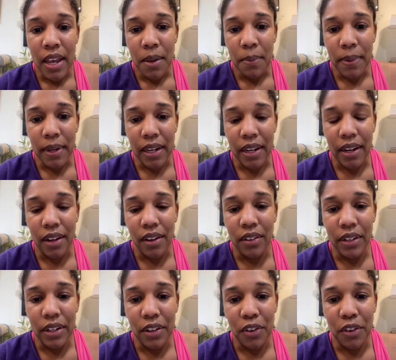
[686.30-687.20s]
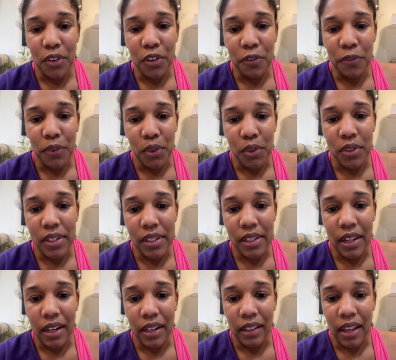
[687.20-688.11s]
picking out, you know, the foods
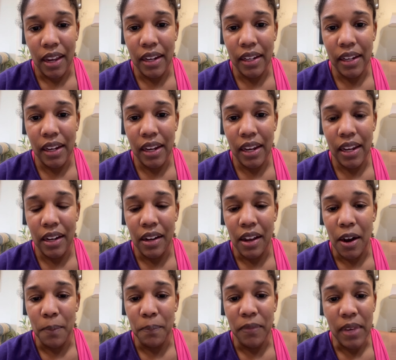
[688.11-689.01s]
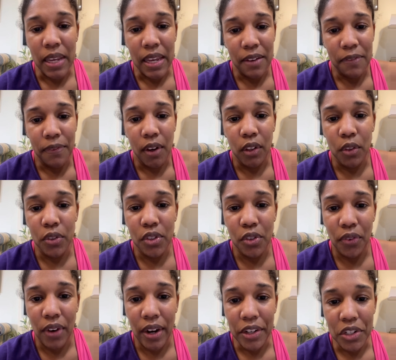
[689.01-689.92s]
that I like and um, he followed
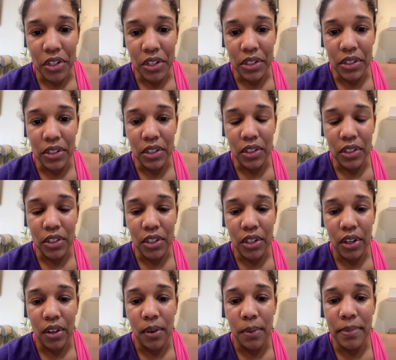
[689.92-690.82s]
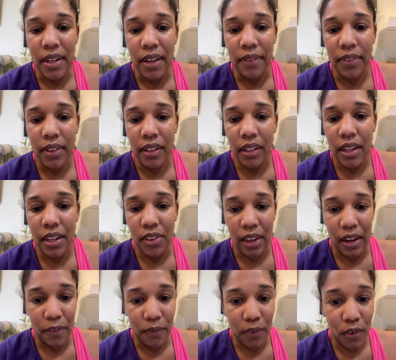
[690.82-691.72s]
directions. And so I'm definitely
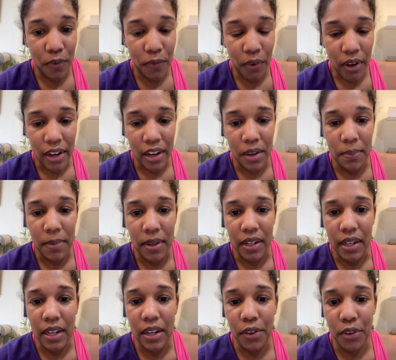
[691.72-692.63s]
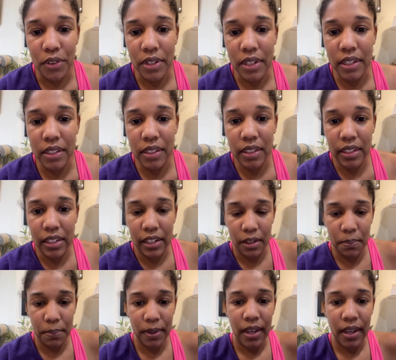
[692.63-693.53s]
thankful for him and he earned his
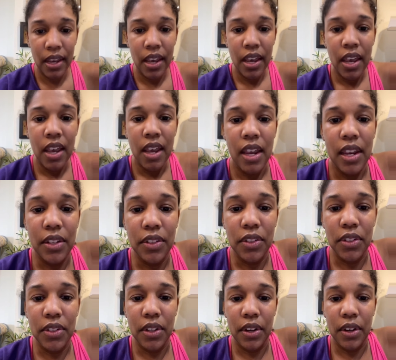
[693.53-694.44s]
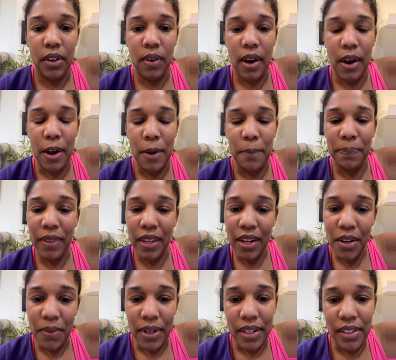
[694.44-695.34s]
tip. And so, um,
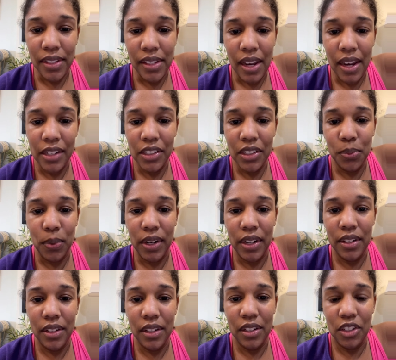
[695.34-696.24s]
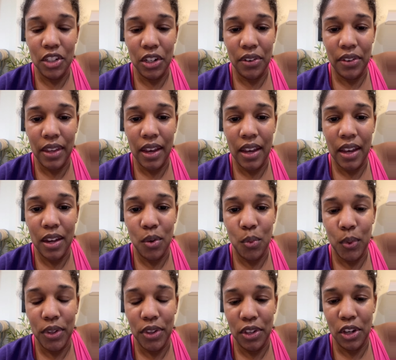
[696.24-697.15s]
anyways, I just wanted to share that
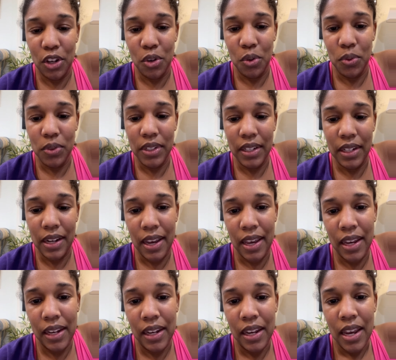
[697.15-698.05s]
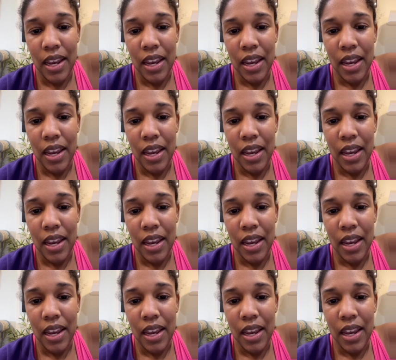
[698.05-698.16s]
with you today.